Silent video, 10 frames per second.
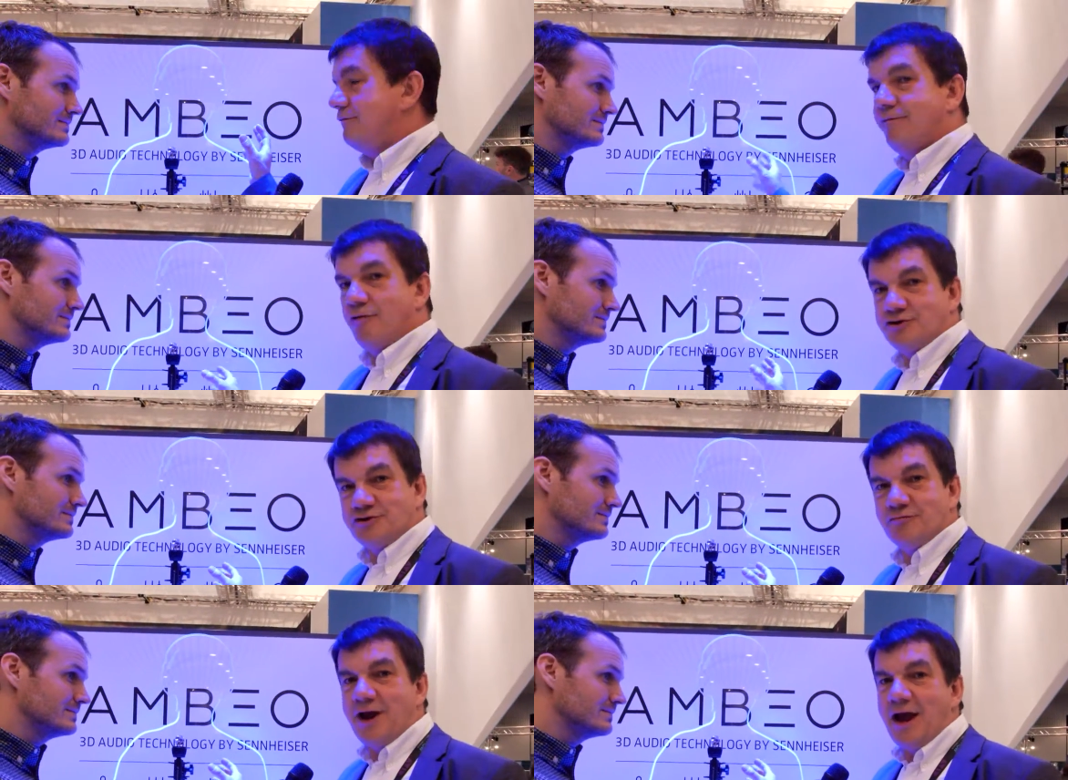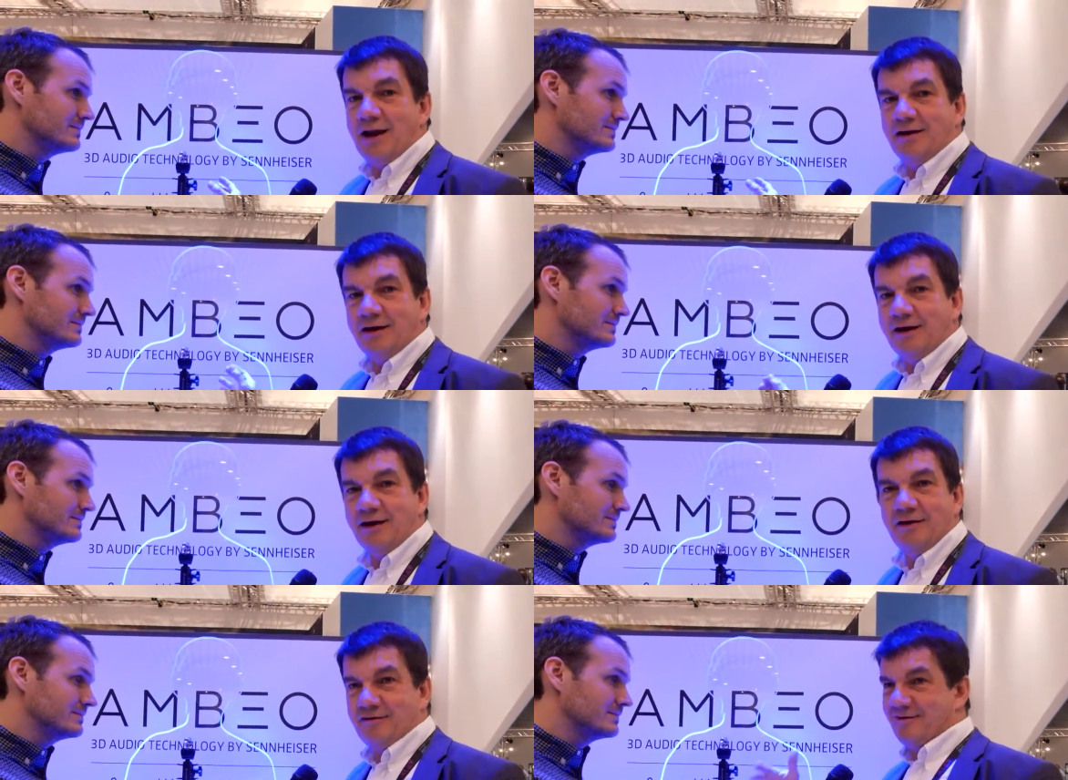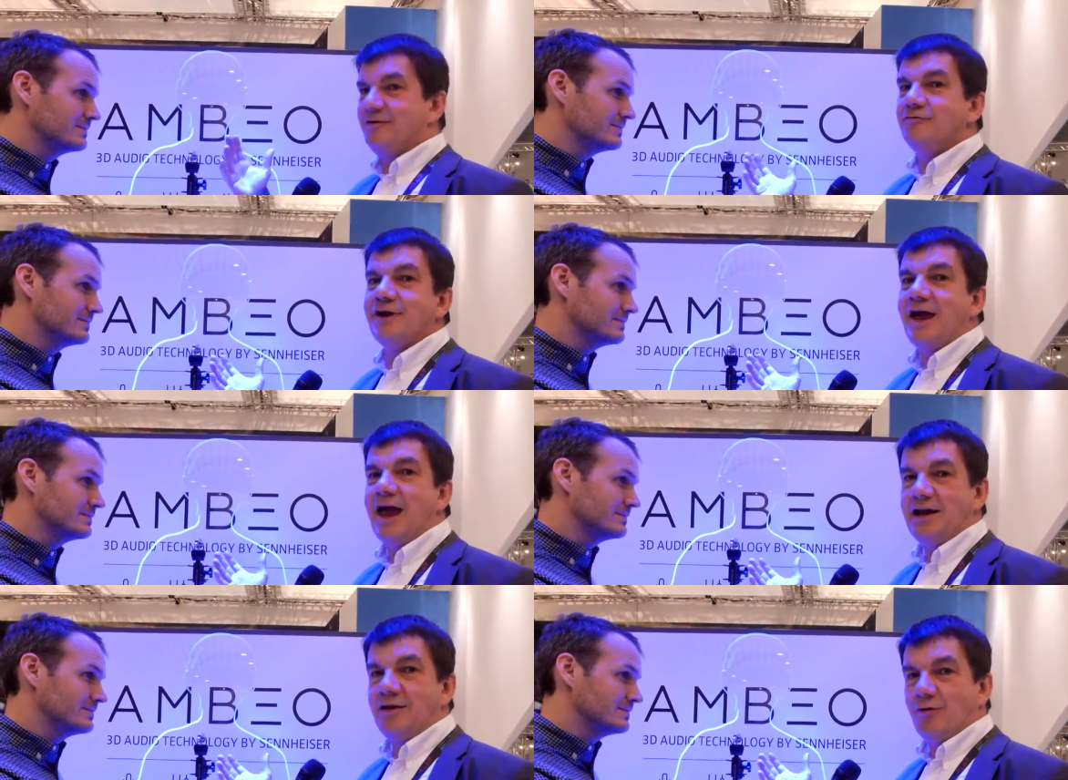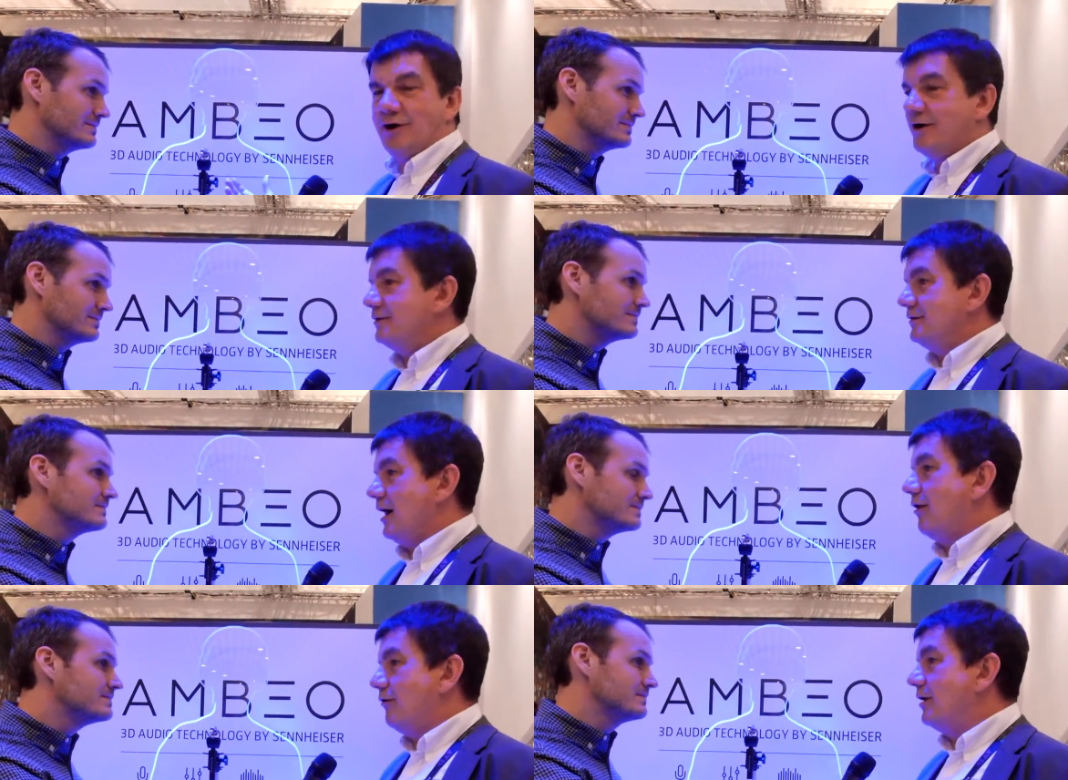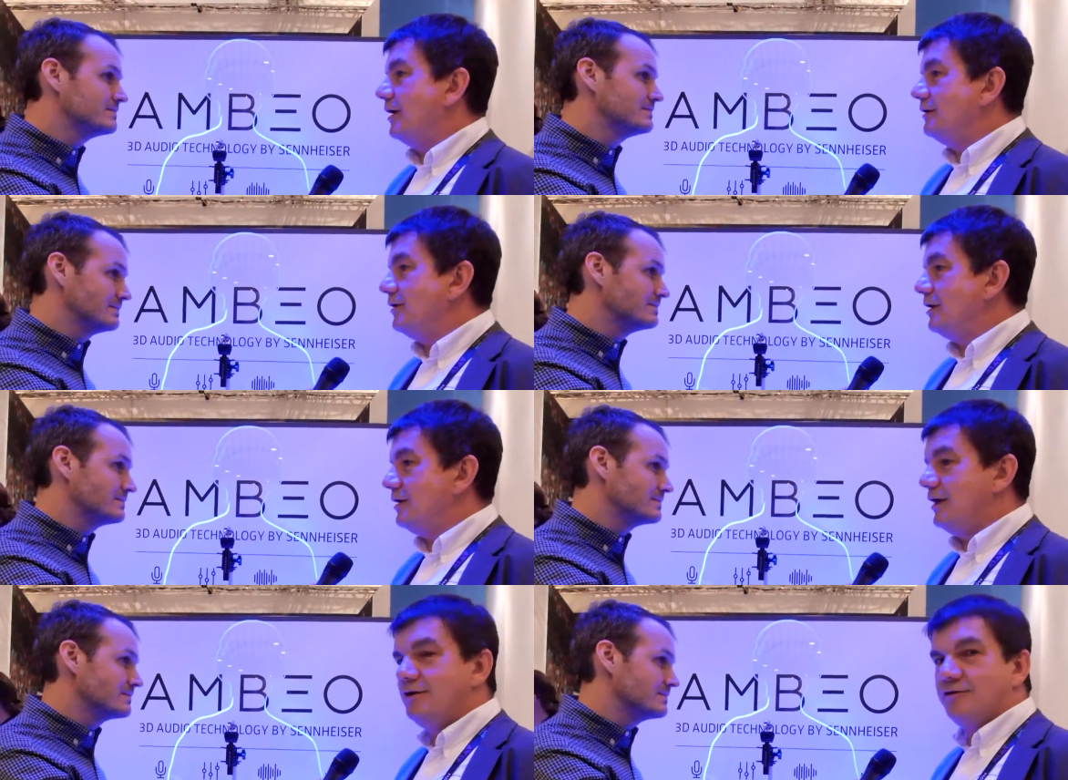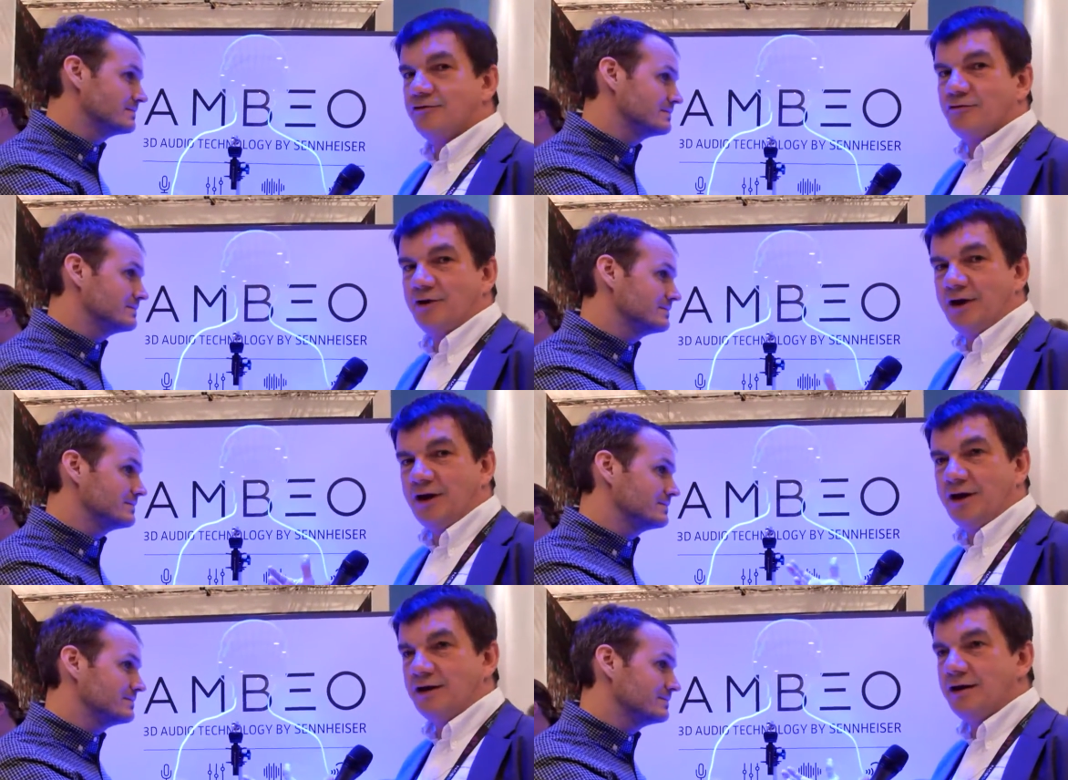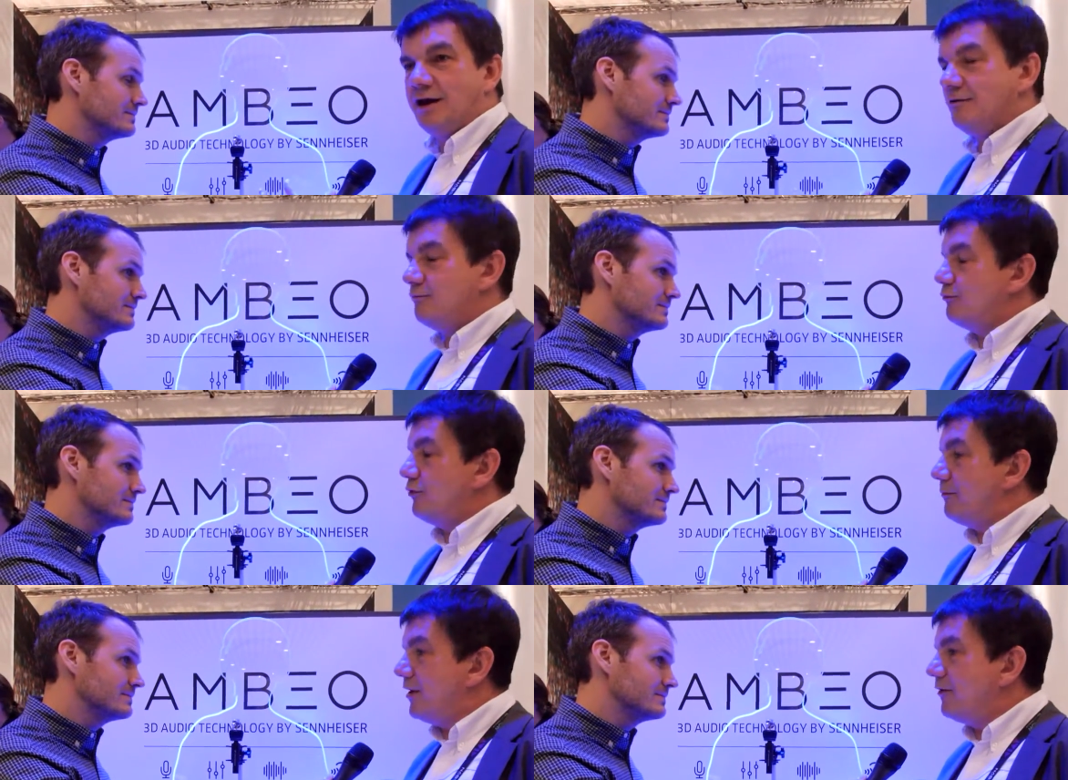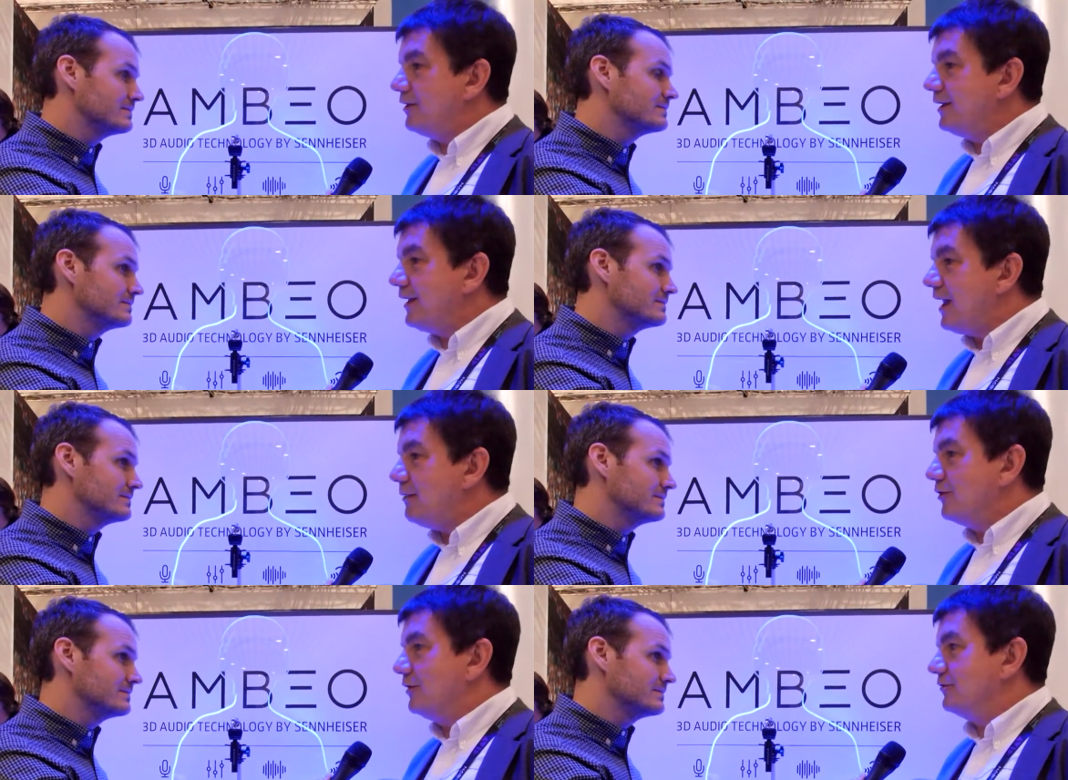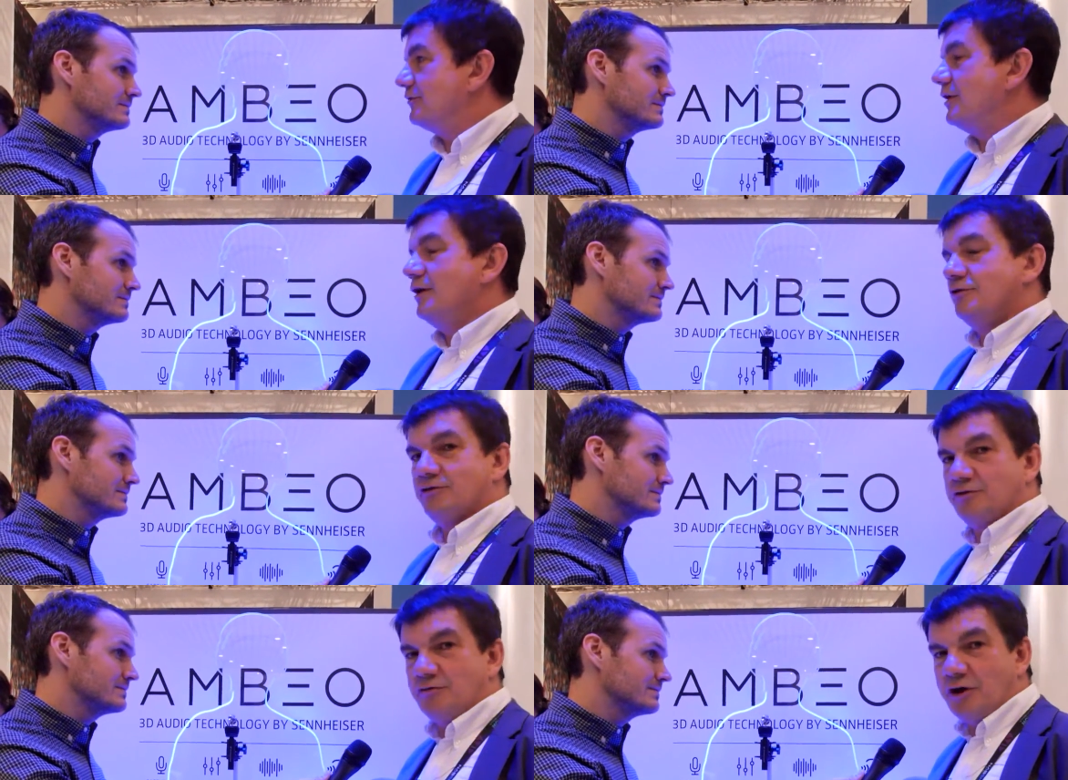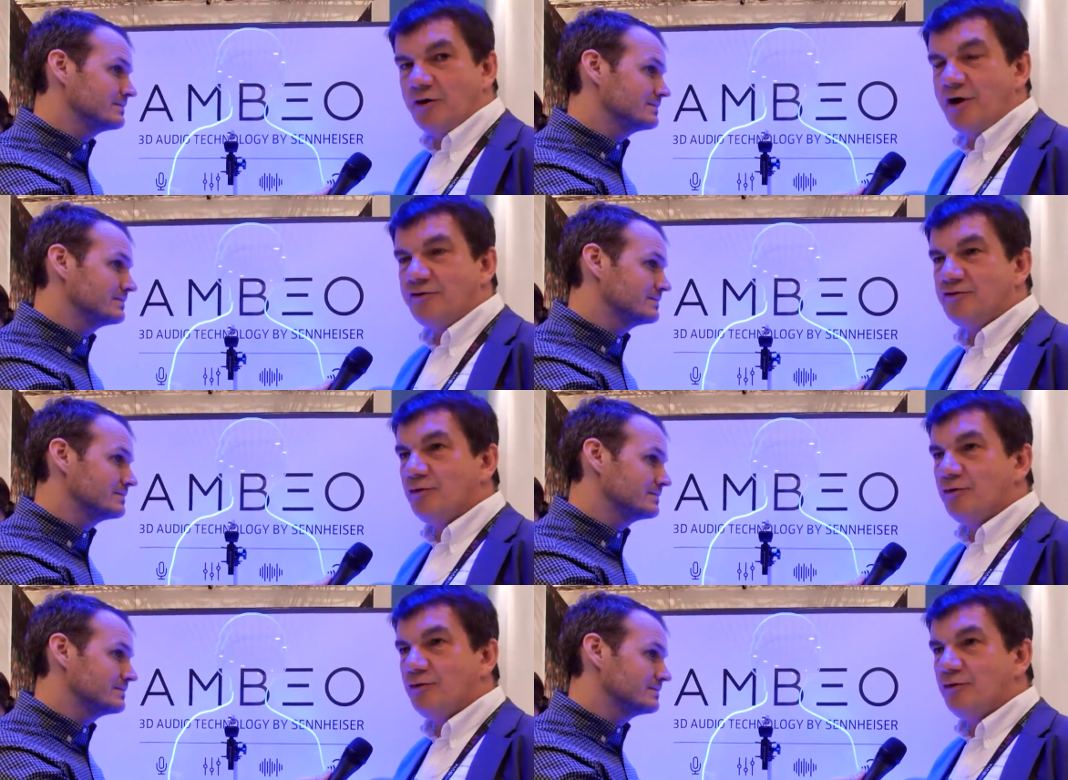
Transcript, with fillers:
Speaker 1: Virtual reality is literally anywhere now in the industry, in, in primarily in cameras. So the request